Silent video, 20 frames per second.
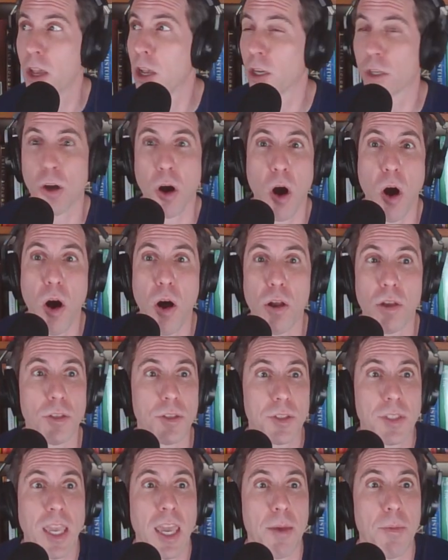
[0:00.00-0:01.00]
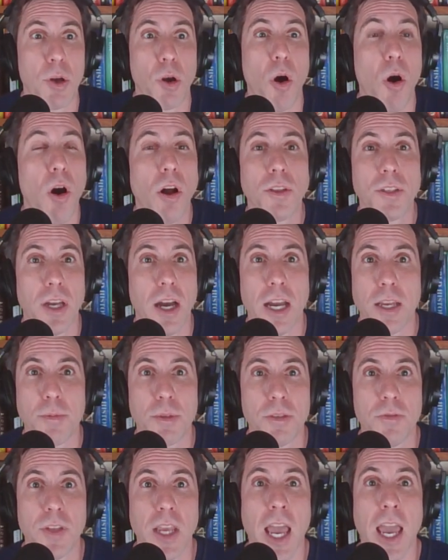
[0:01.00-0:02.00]
Calls came at all times
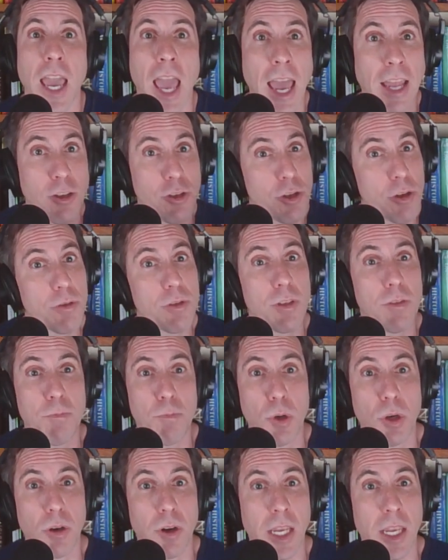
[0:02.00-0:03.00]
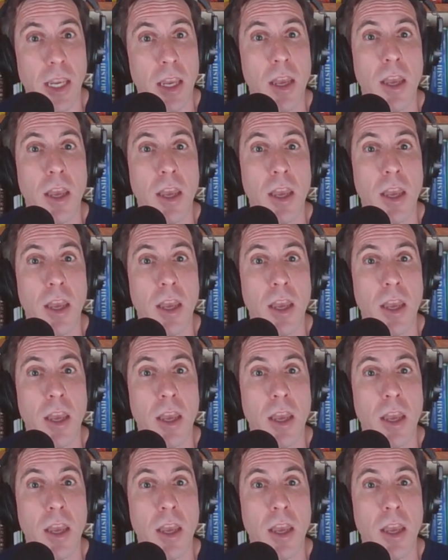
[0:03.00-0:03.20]
of day, and Joseph Murray,